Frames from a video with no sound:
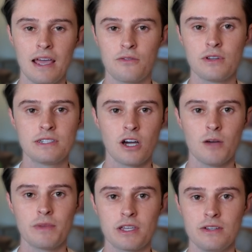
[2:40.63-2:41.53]
every
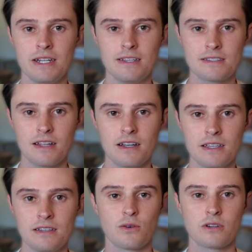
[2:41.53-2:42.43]
topic you need to
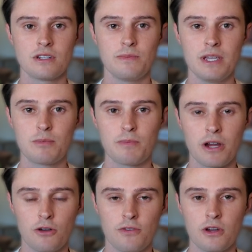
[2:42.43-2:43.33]
study in order to be
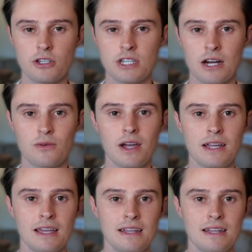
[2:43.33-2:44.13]
prepared for your Checkride.